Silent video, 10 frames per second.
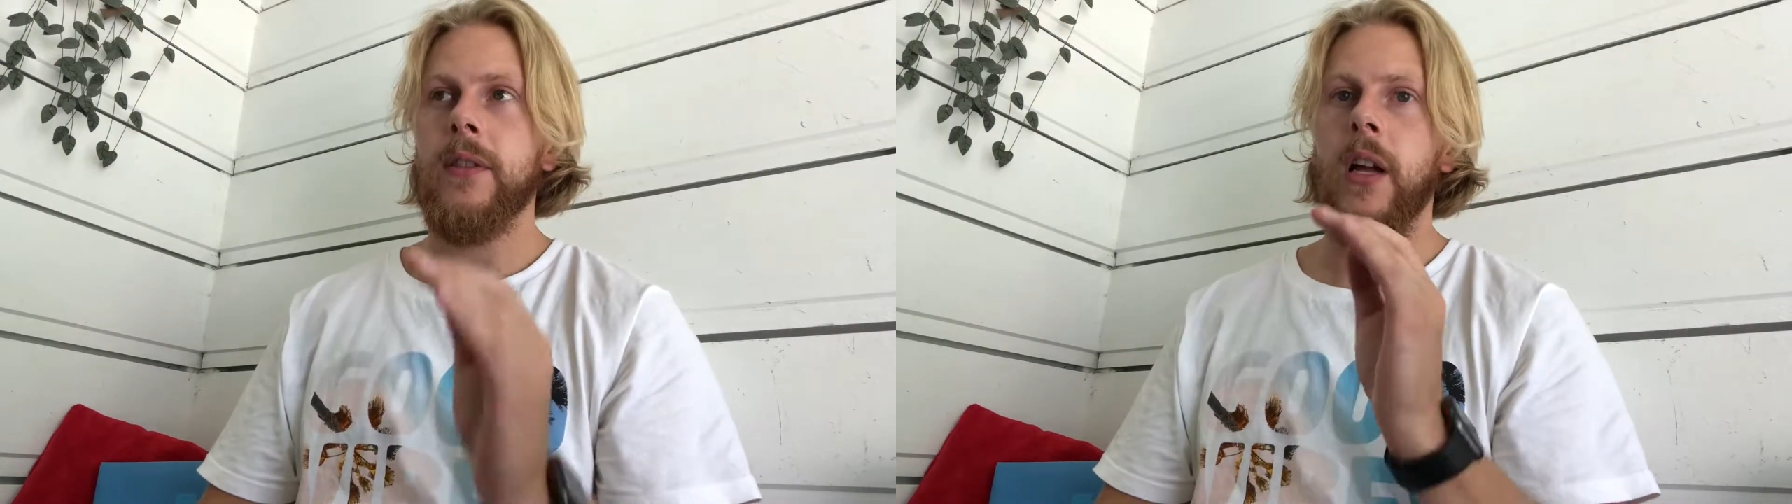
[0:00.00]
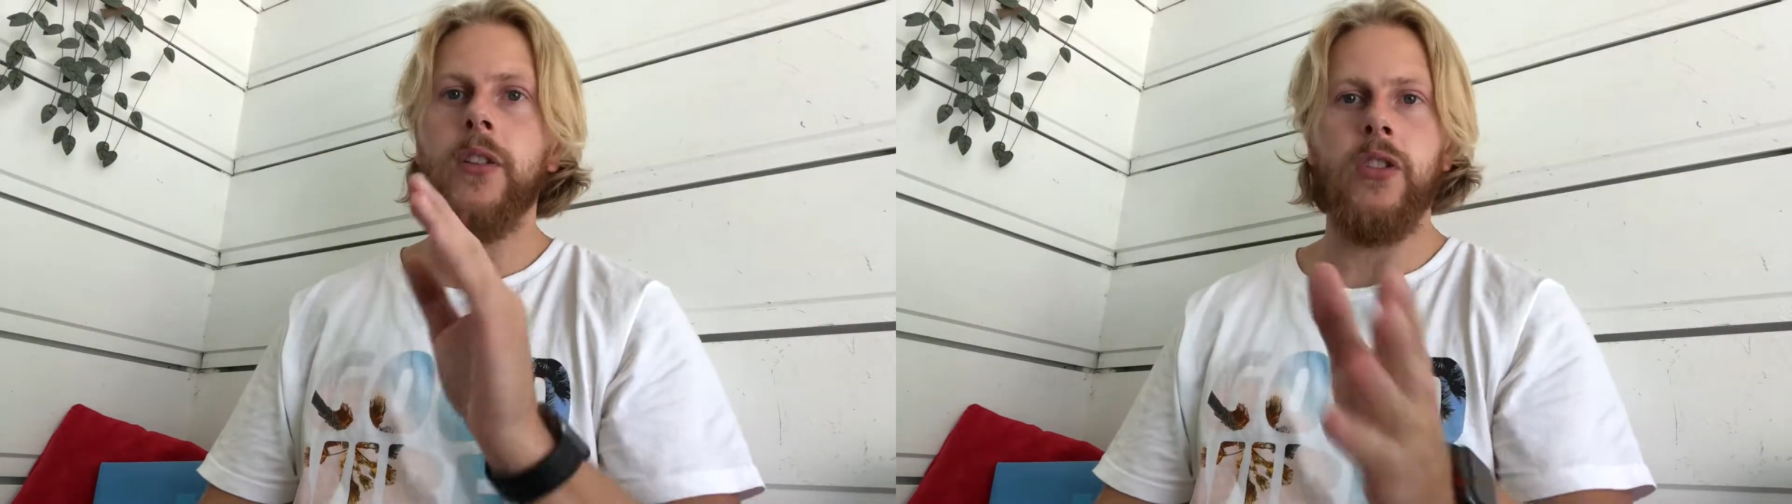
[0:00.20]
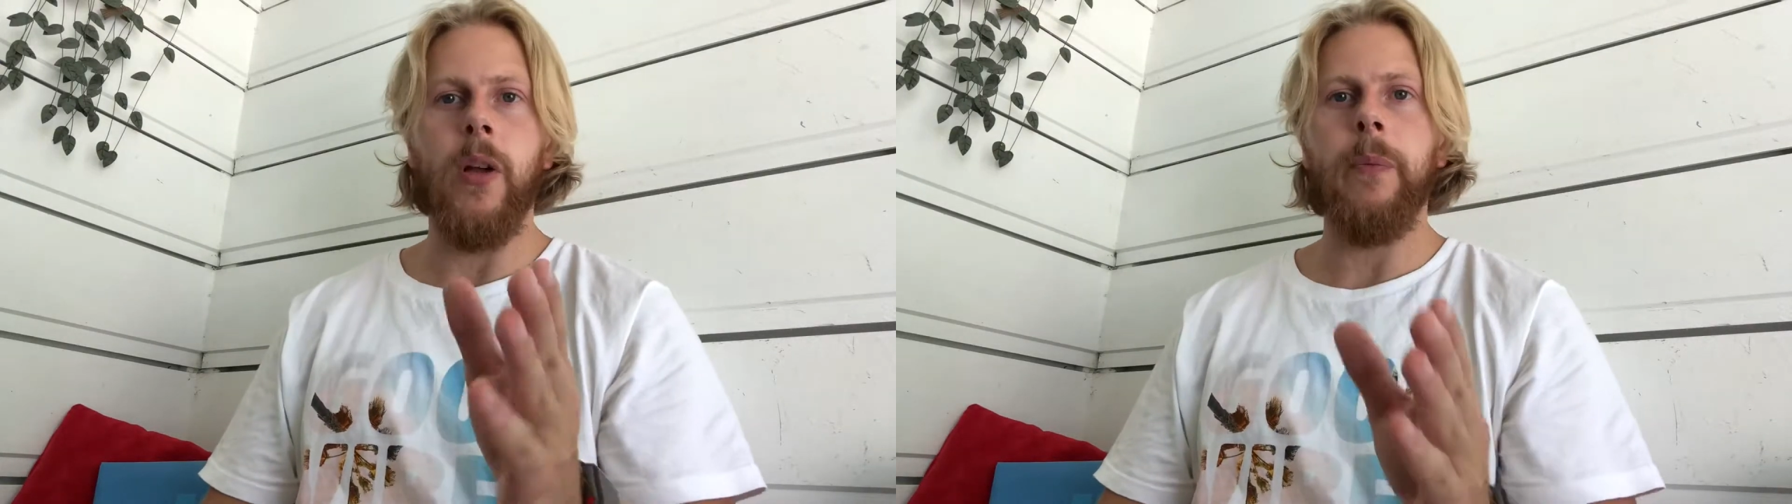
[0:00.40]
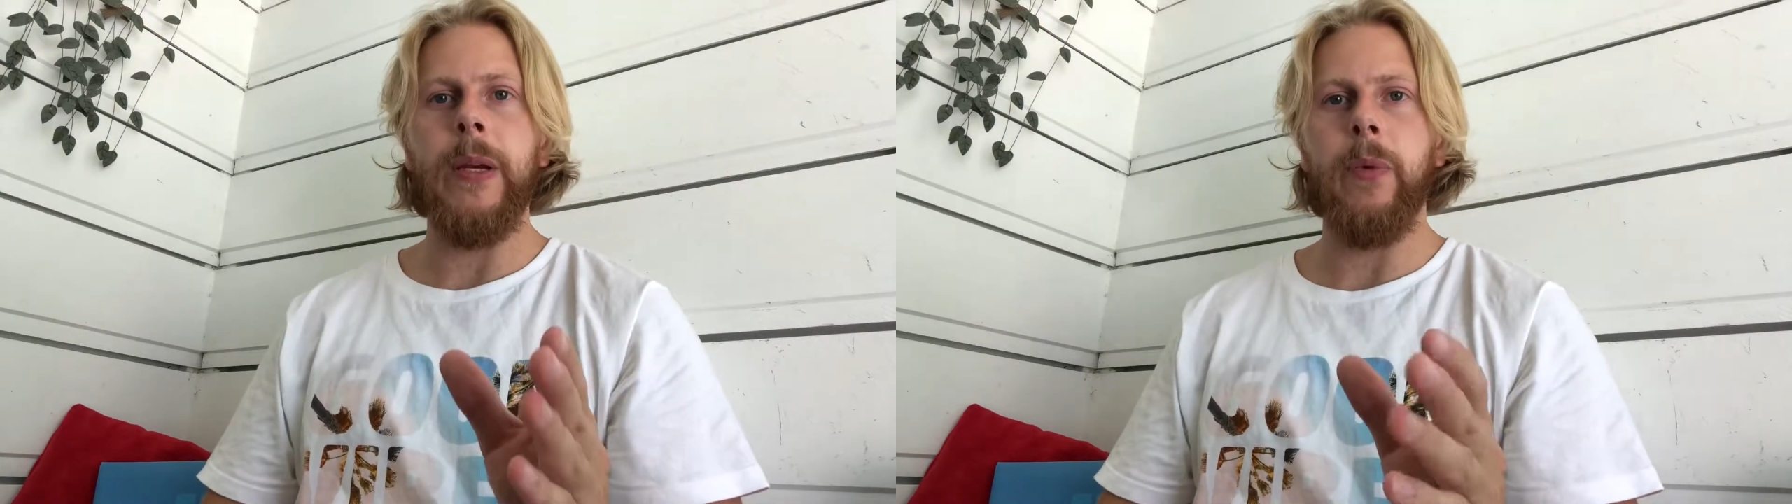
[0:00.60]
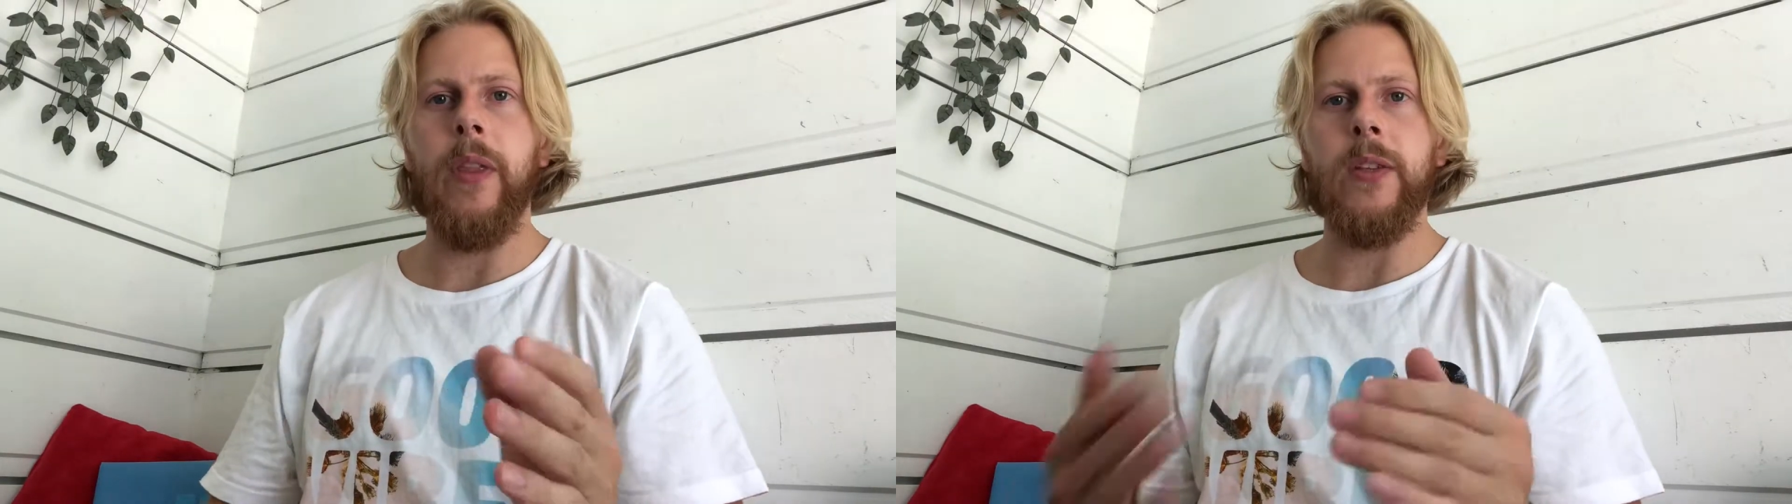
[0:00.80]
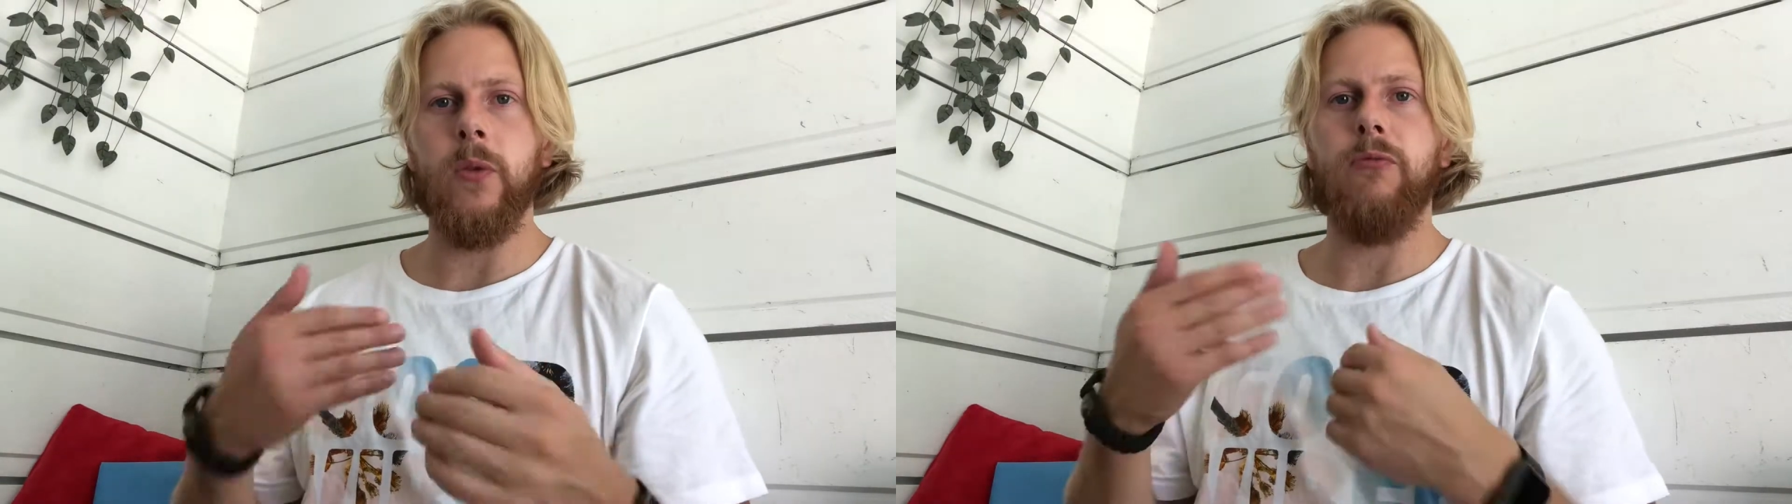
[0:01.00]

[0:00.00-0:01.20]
and to some people this will